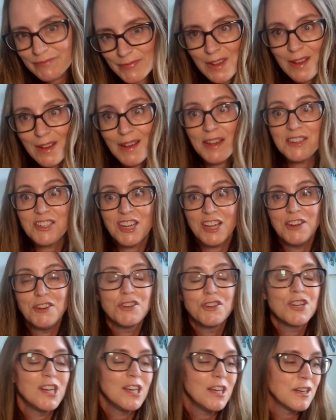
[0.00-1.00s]
I
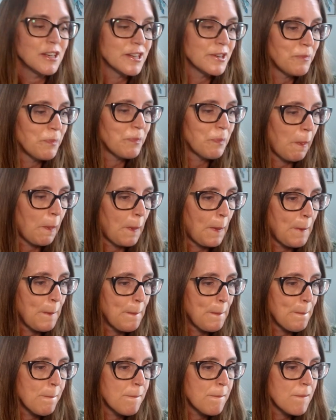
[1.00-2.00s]
changed it.
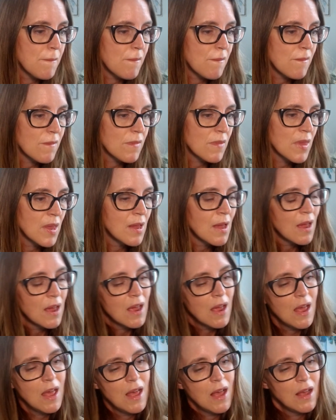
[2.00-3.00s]

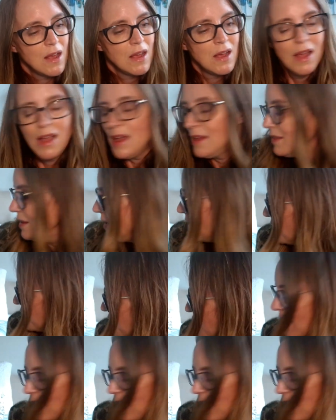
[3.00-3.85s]
And then I tried